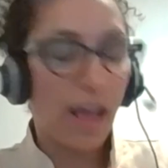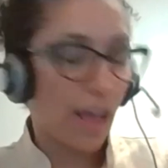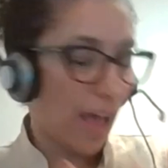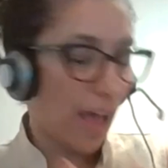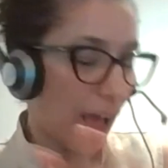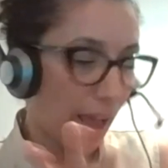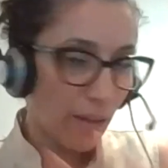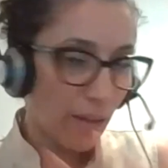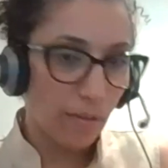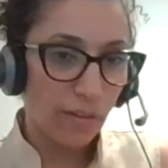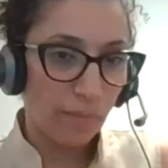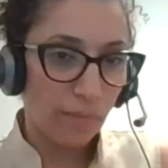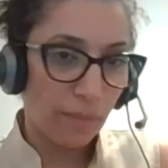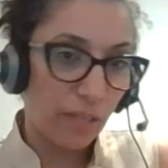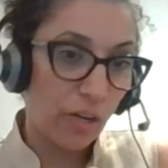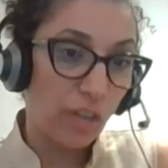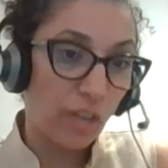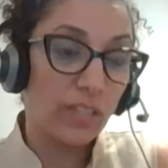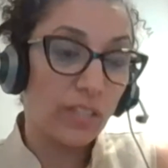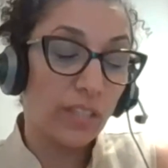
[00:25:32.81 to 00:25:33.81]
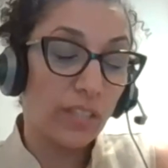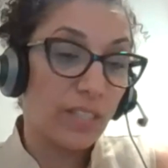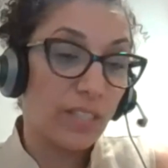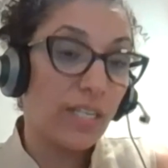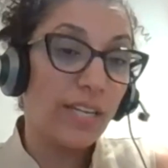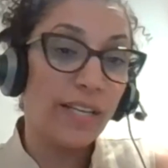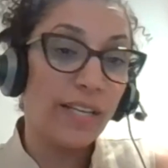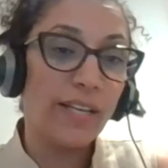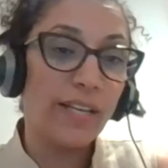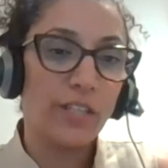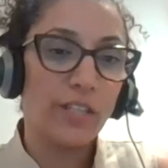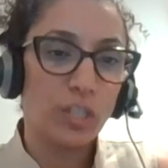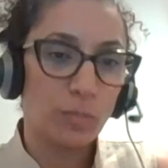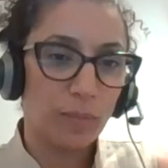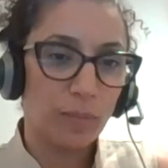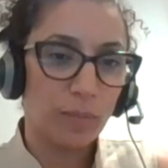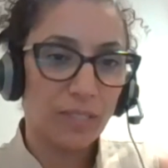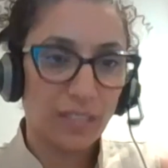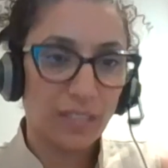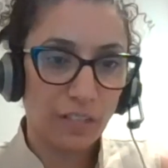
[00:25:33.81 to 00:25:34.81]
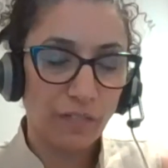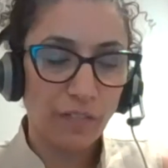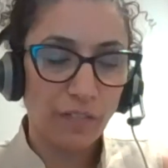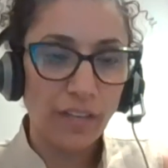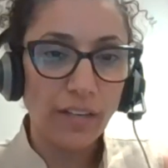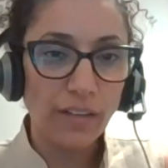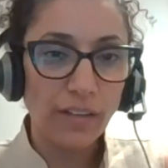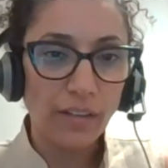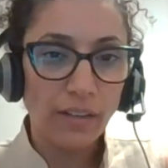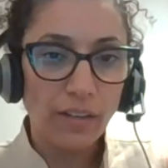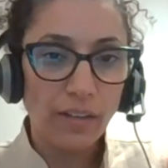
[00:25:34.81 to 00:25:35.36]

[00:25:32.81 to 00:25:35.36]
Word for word: I, because it is lineage specific,